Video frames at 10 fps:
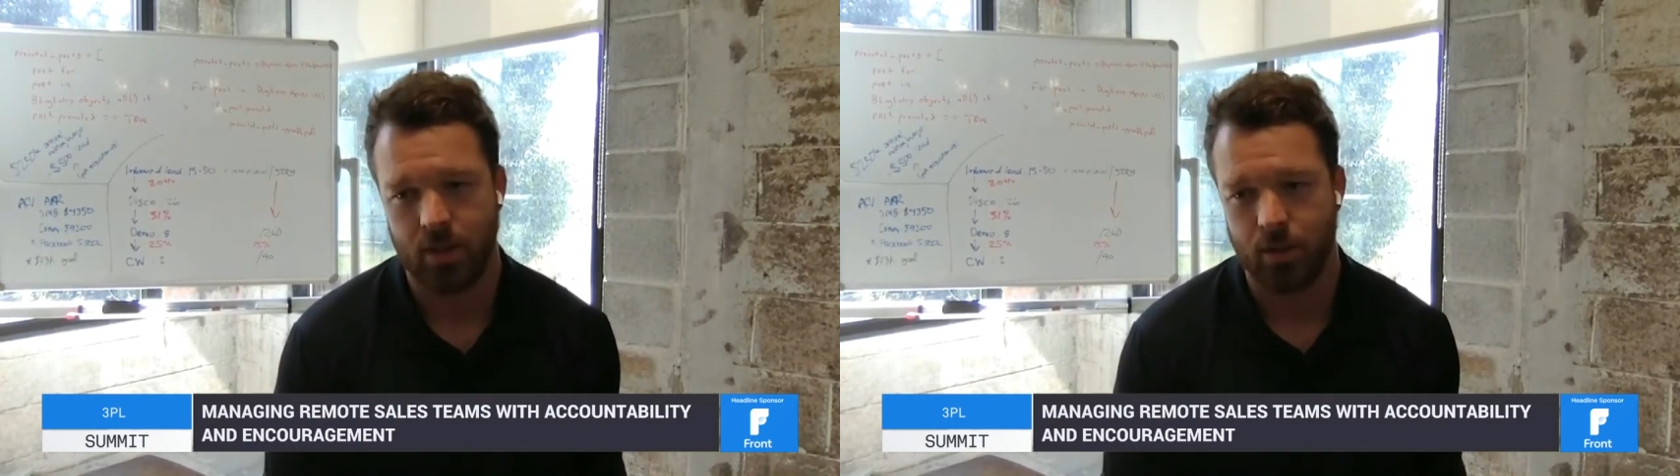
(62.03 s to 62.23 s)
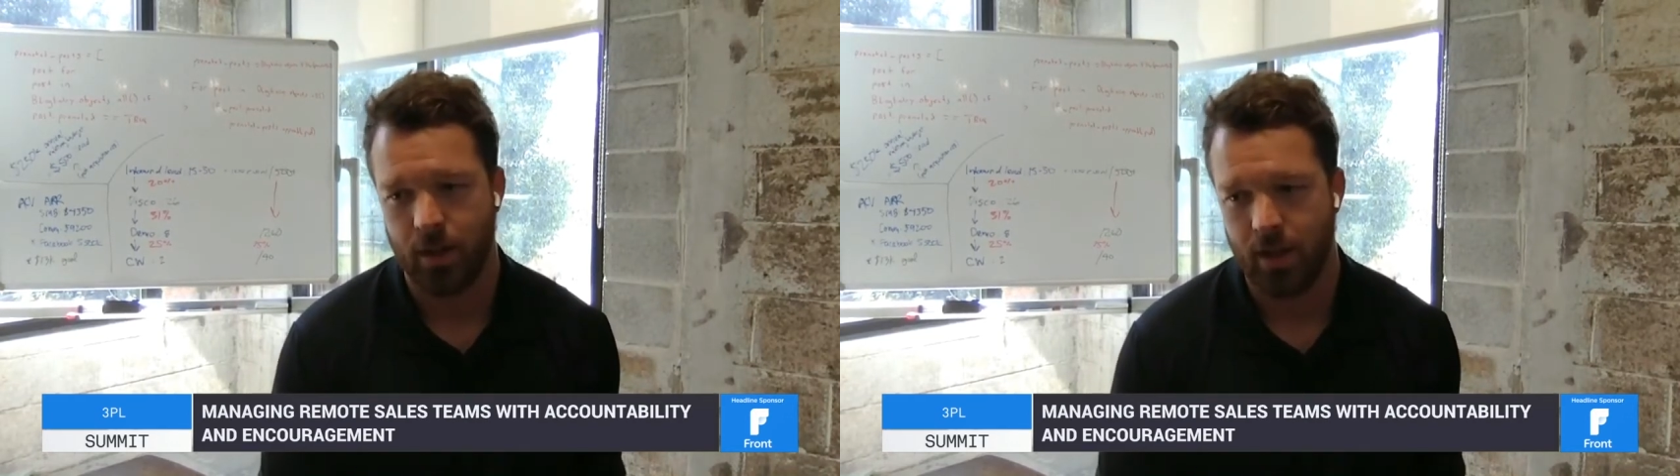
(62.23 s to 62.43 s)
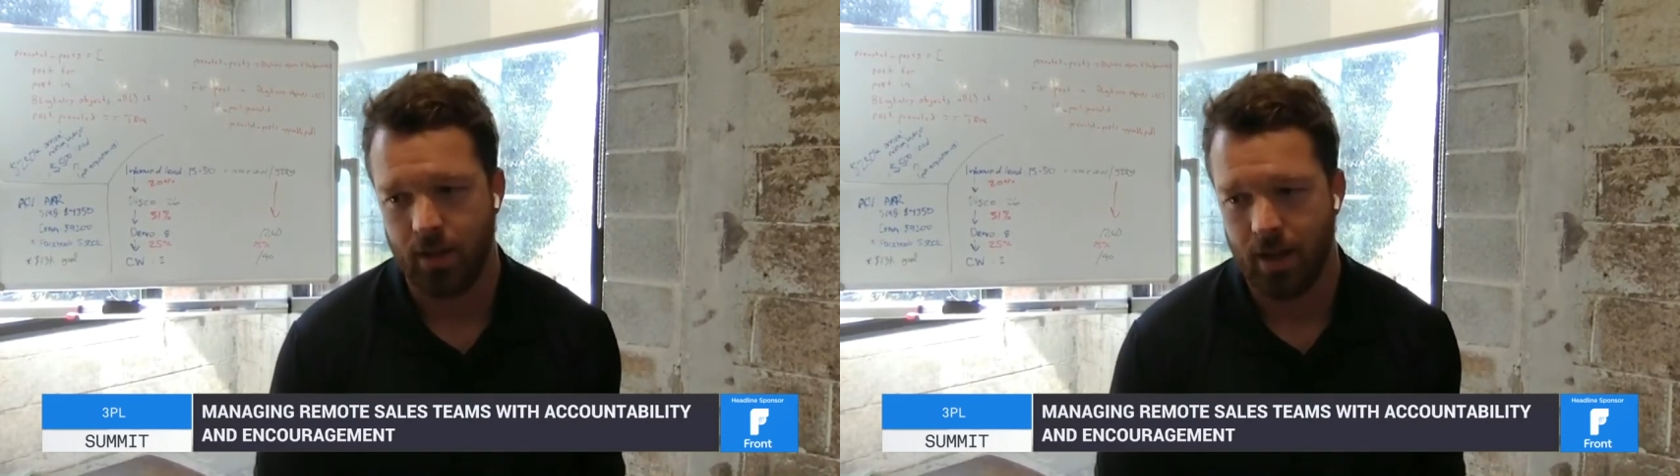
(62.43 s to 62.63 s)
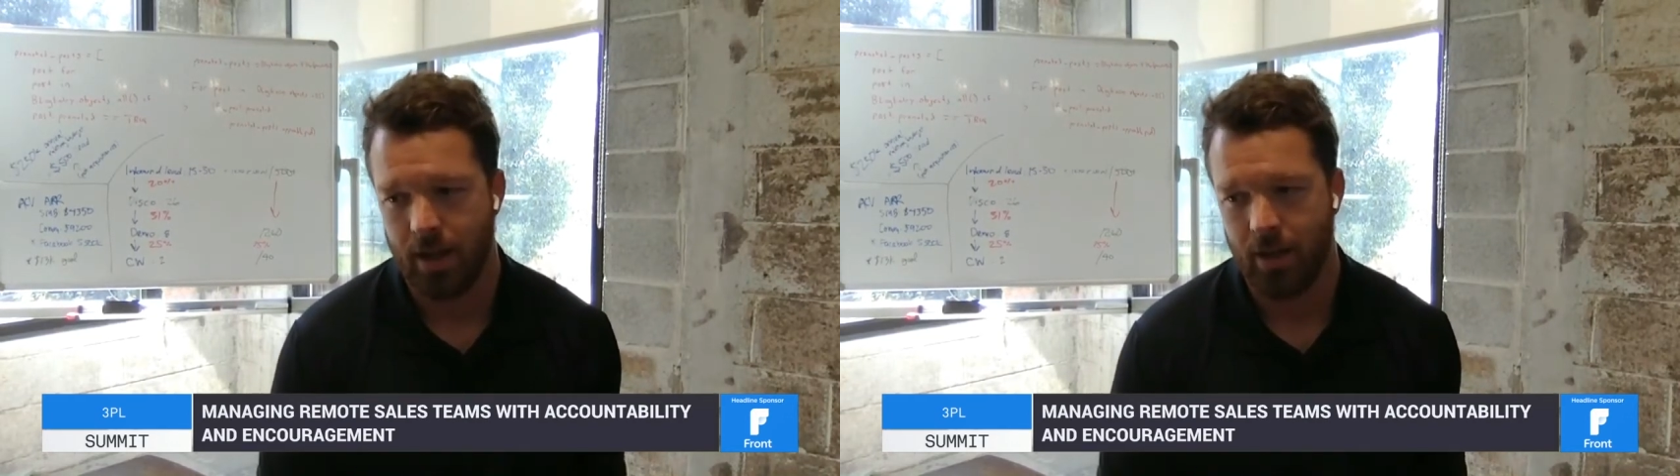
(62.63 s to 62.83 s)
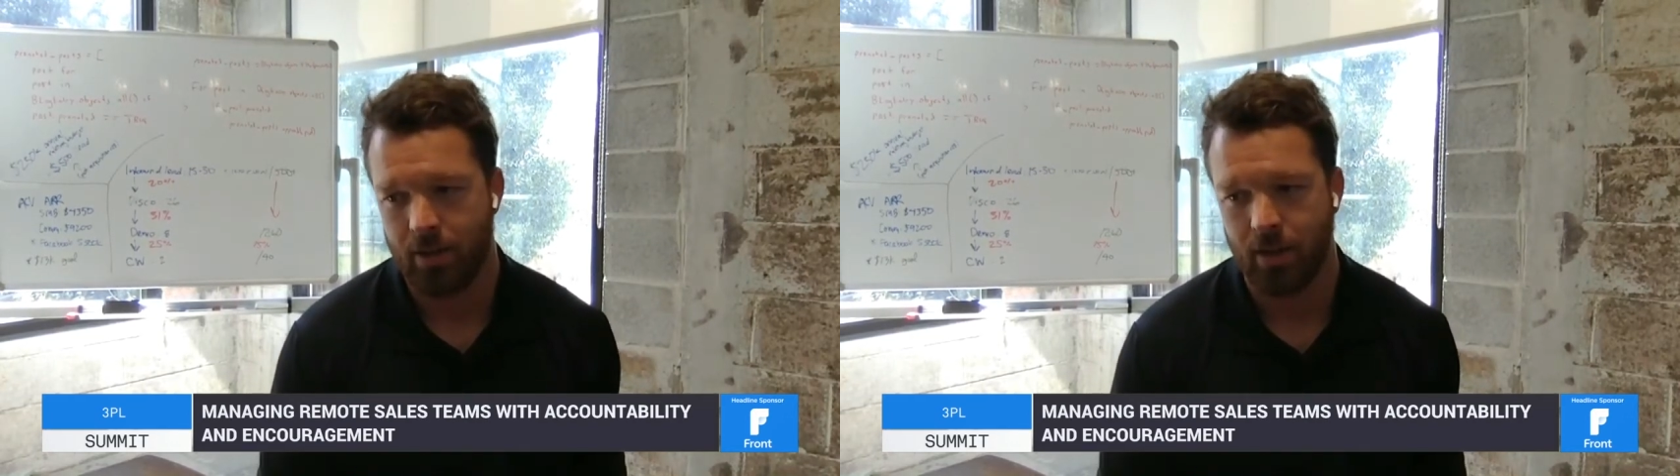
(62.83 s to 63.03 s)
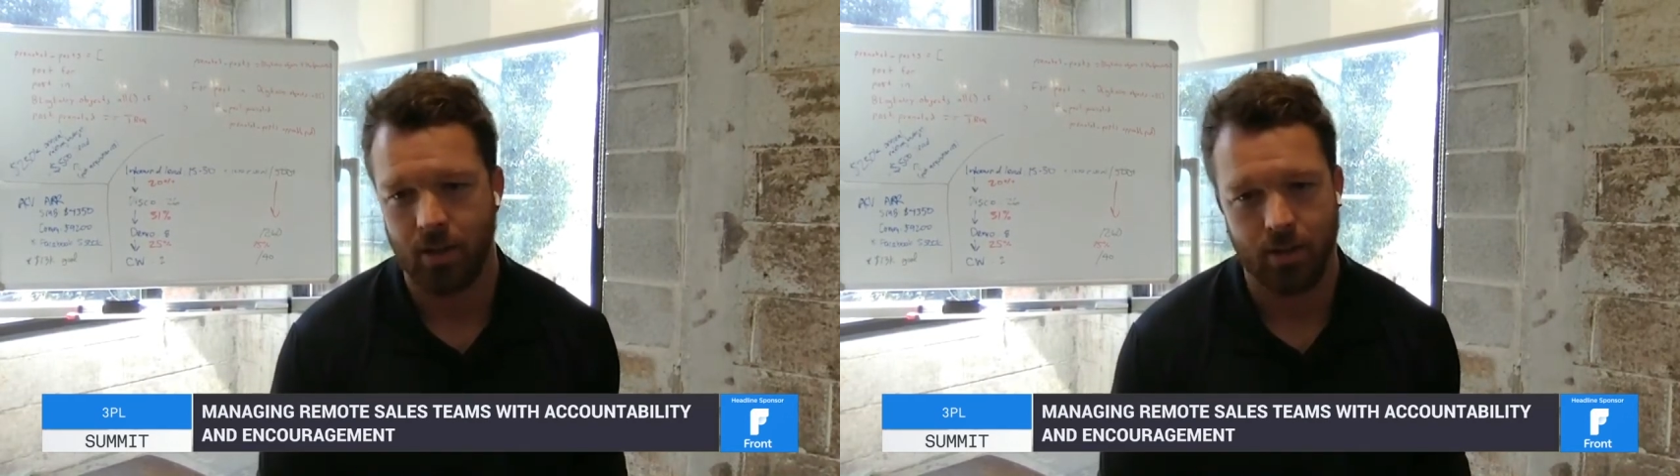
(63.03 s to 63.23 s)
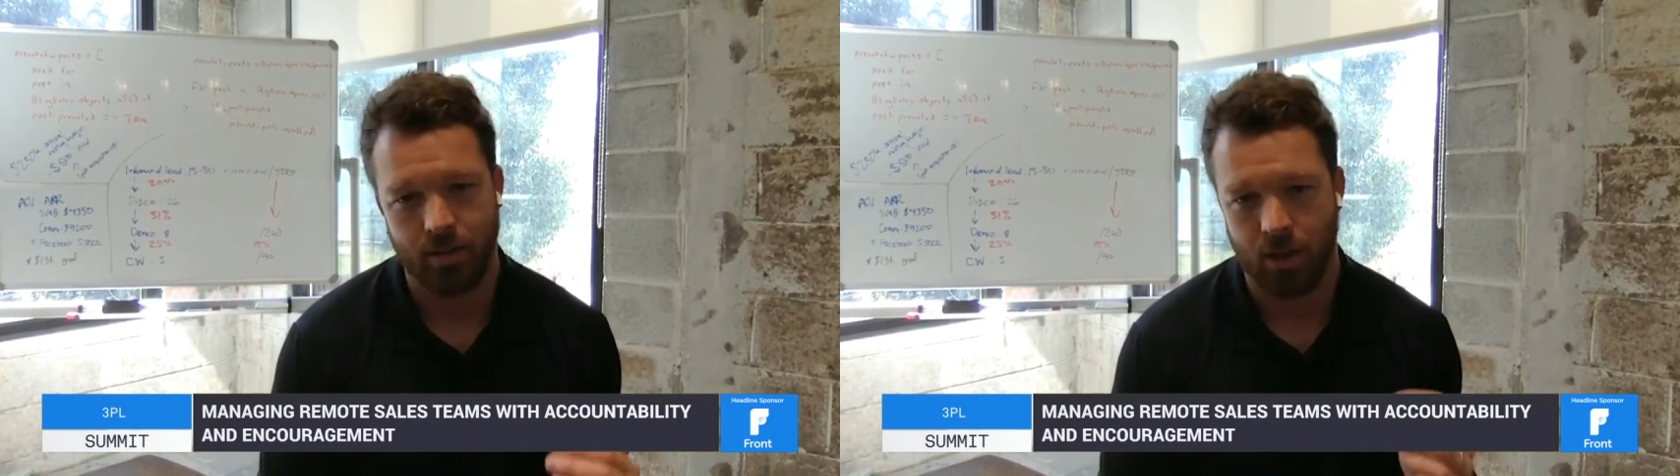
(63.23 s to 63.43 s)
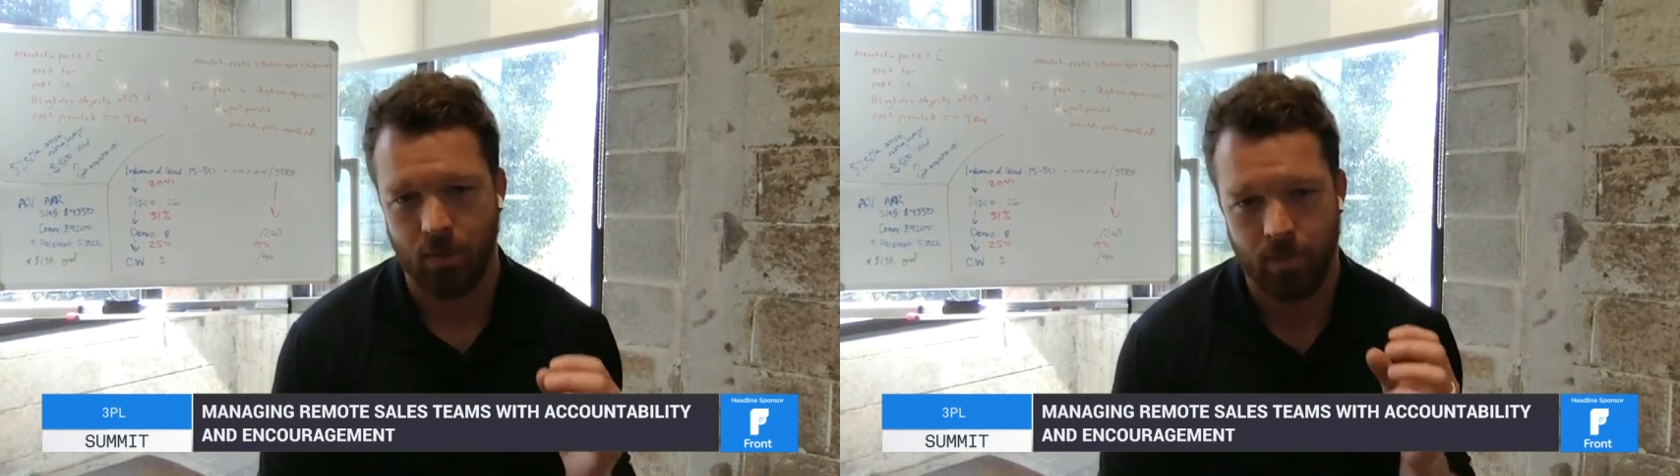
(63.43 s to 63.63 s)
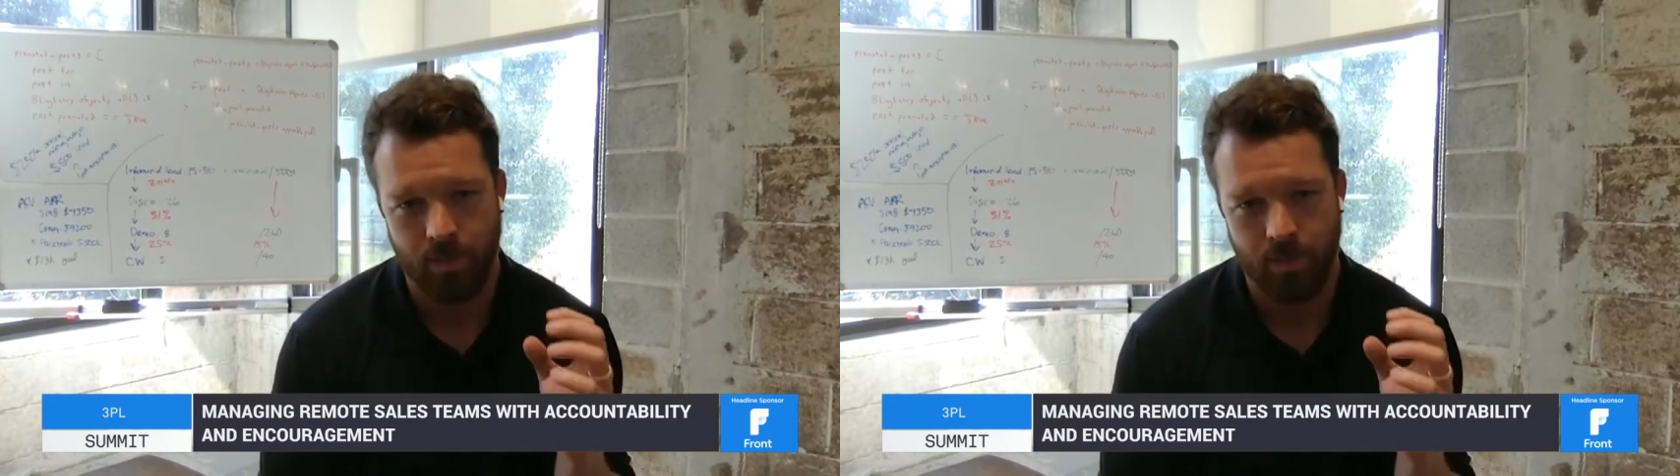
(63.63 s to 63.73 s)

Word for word: to create uh, the, the